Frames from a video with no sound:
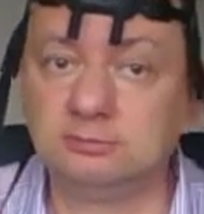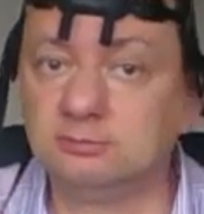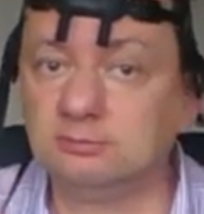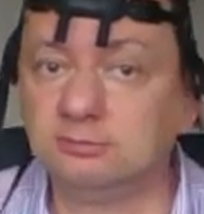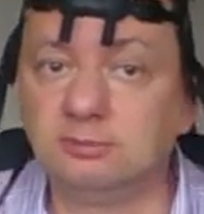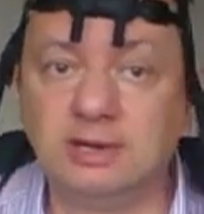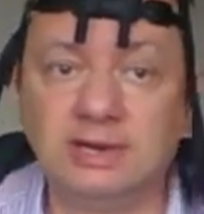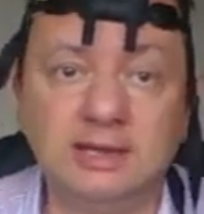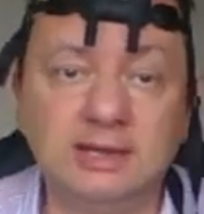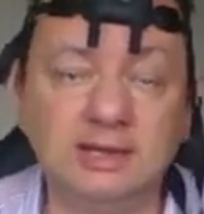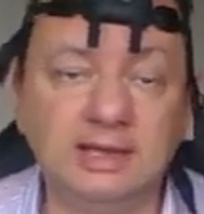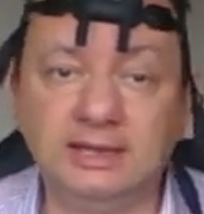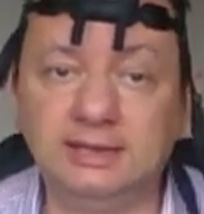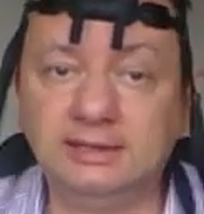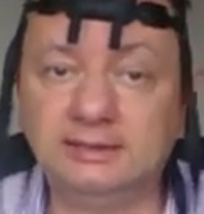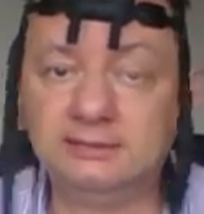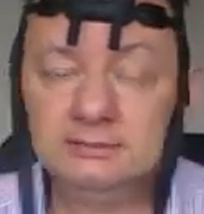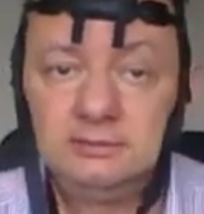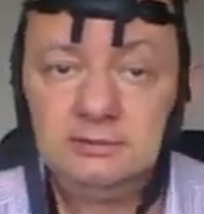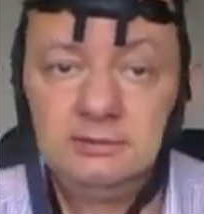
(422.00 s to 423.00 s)
my
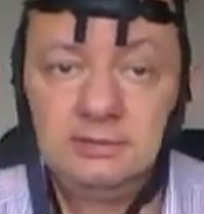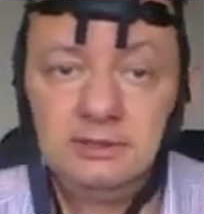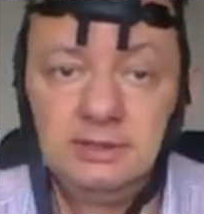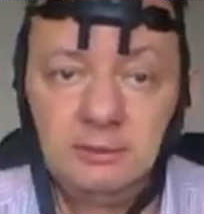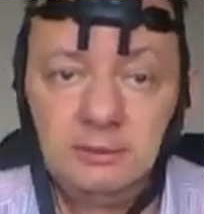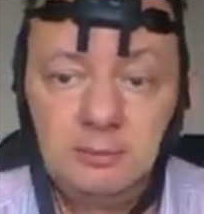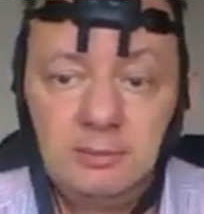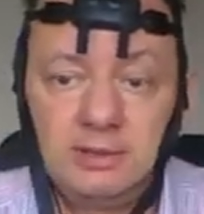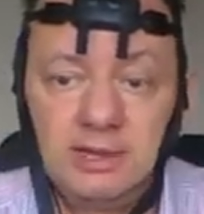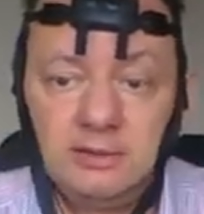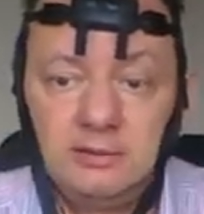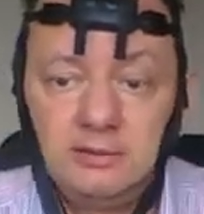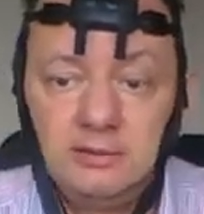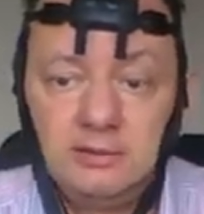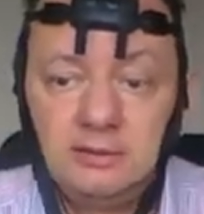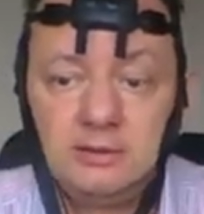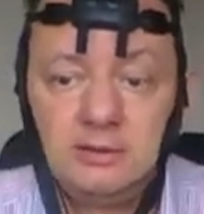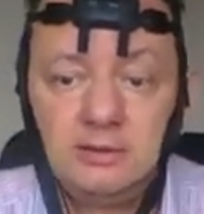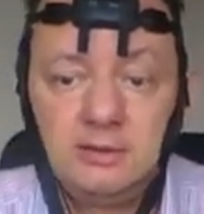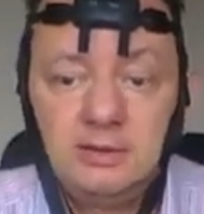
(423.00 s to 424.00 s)
head and my
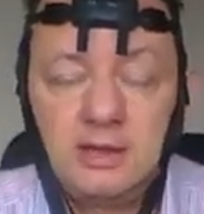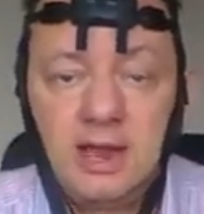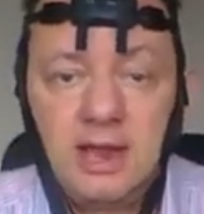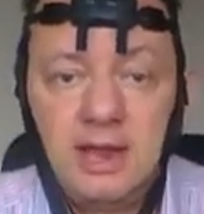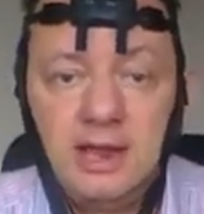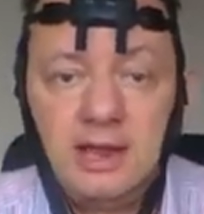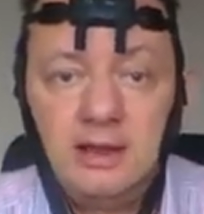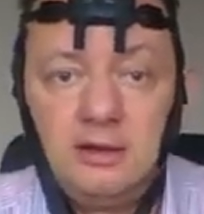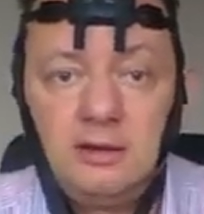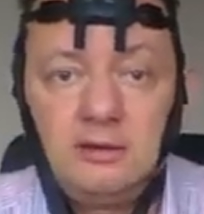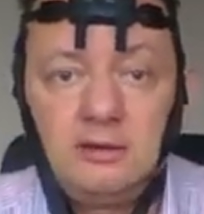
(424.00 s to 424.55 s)
hair.